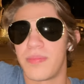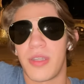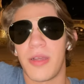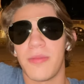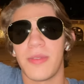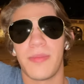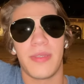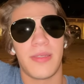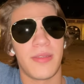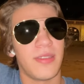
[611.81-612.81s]
probably
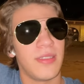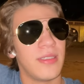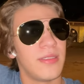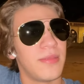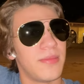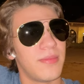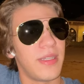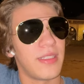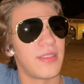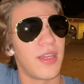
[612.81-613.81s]
be
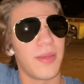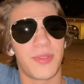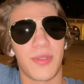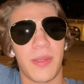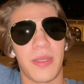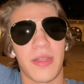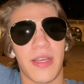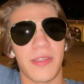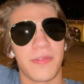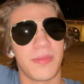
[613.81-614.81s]
my top dream in
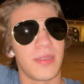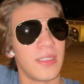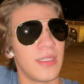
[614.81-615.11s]
life, but